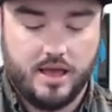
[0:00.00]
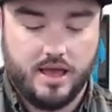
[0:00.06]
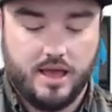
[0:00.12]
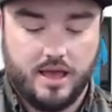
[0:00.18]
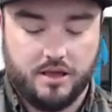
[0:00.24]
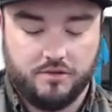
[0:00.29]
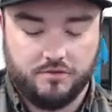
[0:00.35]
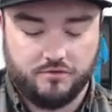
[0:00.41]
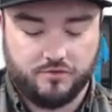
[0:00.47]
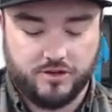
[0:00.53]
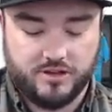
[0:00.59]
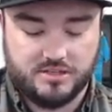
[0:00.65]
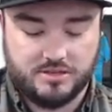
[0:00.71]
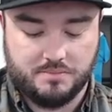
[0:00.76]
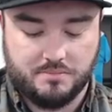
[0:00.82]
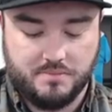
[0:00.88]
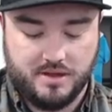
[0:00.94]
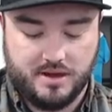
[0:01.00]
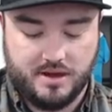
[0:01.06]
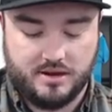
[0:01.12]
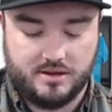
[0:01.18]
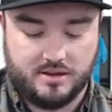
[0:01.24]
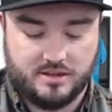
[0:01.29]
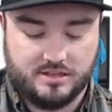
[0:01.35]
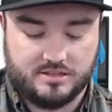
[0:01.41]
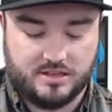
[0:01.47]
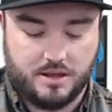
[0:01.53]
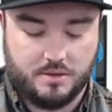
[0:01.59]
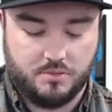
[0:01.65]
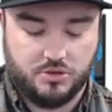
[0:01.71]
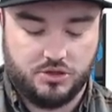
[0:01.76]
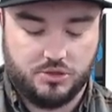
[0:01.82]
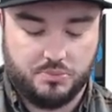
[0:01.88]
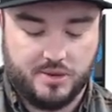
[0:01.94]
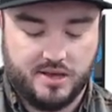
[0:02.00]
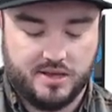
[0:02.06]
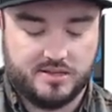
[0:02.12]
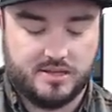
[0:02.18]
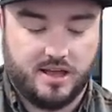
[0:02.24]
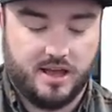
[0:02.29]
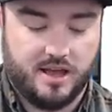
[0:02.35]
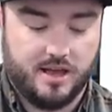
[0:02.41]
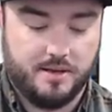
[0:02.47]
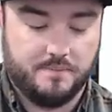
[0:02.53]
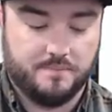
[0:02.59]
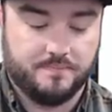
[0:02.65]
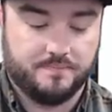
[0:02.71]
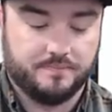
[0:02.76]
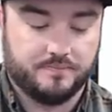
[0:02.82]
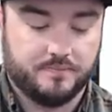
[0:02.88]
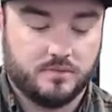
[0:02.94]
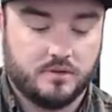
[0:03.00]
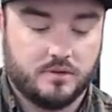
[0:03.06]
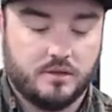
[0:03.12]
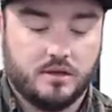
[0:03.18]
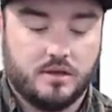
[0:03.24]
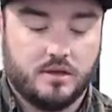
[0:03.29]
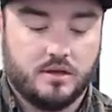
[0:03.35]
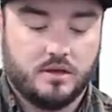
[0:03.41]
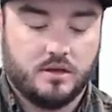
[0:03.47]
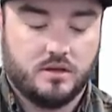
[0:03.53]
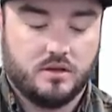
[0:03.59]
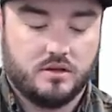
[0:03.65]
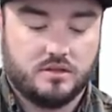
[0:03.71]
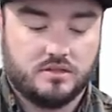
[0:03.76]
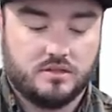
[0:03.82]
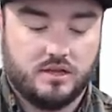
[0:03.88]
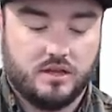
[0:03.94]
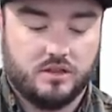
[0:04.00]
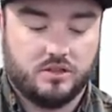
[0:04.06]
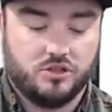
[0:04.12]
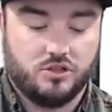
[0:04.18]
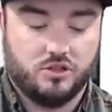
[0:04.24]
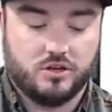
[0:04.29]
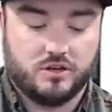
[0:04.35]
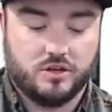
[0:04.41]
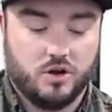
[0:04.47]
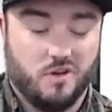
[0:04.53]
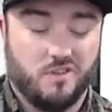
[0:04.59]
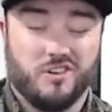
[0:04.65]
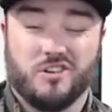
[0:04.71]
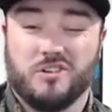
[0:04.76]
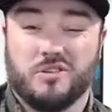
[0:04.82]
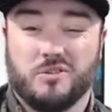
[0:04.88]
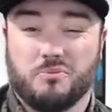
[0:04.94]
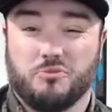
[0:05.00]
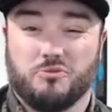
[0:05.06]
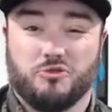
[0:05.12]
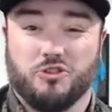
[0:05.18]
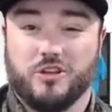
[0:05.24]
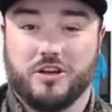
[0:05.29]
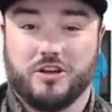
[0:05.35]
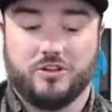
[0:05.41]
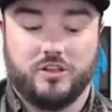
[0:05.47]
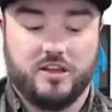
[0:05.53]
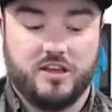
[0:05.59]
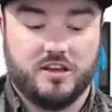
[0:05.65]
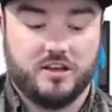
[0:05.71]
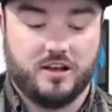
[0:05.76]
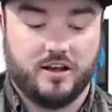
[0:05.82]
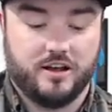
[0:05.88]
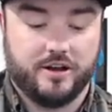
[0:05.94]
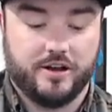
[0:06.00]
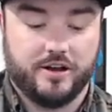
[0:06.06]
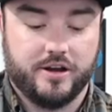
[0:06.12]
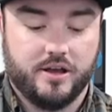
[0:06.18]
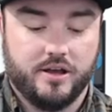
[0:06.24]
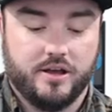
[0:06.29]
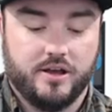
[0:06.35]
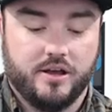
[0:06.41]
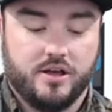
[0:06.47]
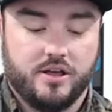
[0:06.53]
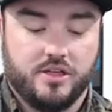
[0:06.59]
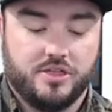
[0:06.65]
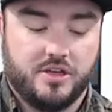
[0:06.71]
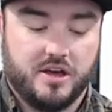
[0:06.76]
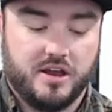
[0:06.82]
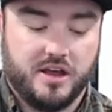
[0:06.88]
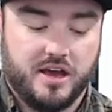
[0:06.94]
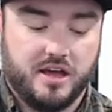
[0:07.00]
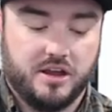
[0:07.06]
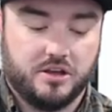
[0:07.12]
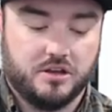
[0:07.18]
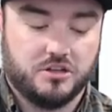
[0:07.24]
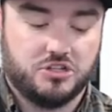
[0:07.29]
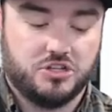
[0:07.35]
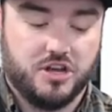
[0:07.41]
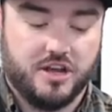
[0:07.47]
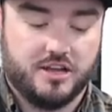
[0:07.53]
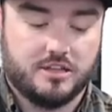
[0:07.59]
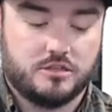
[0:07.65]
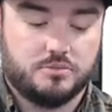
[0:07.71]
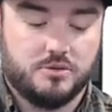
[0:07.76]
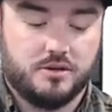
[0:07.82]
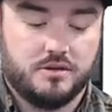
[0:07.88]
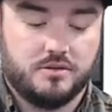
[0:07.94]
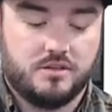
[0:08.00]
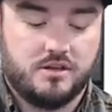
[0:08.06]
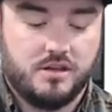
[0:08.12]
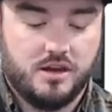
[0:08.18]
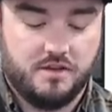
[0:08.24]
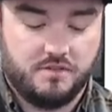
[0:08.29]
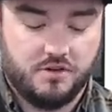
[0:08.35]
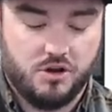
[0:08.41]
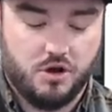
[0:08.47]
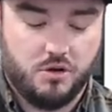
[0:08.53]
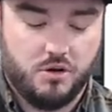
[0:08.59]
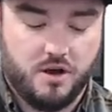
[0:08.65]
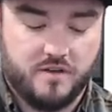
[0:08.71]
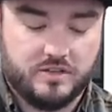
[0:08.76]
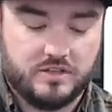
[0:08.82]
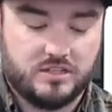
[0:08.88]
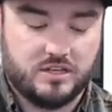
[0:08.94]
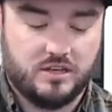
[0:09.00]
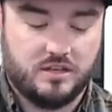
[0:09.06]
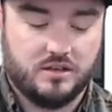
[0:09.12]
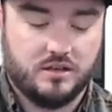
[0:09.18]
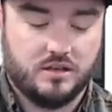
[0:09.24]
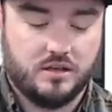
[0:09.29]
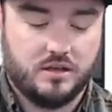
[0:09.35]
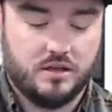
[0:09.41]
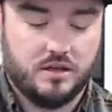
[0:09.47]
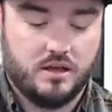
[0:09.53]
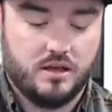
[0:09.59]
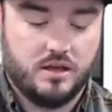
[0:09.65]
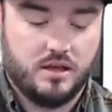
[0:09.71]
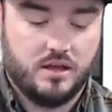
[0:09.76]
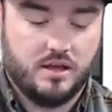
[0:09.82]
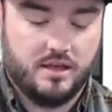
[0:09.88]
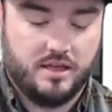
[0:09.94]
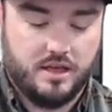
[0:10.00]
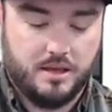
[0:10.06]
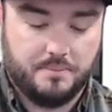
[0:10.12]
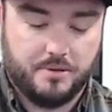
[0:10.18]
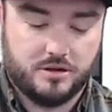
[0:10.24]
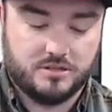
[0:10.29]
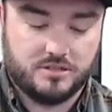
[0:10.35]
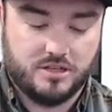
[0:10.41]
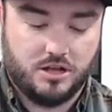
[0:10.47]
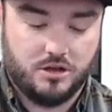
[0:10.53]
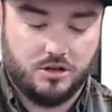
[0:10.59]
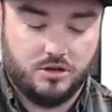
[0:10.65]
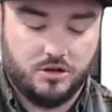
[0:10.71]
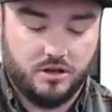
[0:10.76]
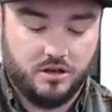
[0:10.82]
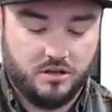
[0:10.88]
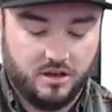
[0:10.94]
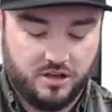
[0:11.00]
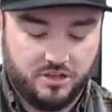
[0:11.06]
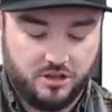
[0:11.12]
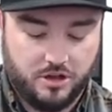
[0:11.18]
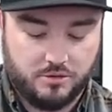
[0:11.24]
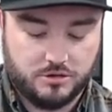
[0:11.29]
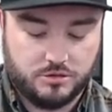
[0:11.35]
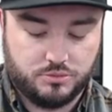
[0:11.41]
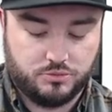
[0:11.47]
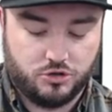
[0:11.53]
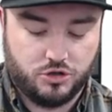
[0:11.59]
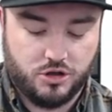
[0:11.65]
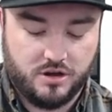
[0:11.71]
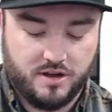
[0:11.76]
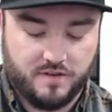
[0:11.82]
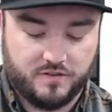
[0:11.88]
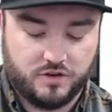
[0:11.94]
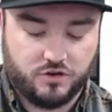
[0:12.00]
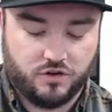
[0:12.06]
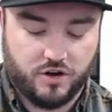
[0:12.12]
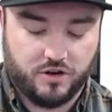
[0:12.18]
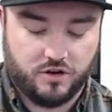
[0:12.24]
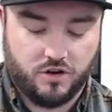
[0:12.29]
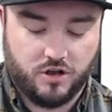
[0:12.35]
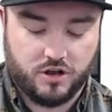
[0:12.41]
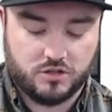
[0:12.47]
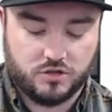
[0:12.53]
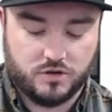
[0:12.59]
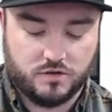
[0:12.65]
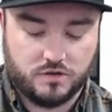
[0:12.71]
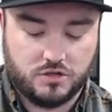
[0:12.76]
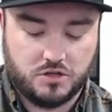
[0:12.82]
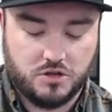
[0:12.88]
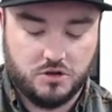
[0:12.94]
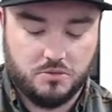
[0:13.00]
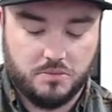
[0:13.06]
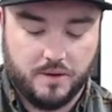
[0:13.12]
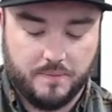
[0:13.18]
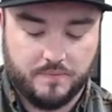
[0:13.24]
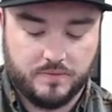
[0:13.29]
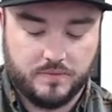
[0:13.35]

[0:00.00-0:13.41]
and resubmit it, this time with the PSA. Once again, looked it over, really clean card. Thought I had a good chance, but you never know, obviously. At Barzal, I thought was good enough to try to cross over too, but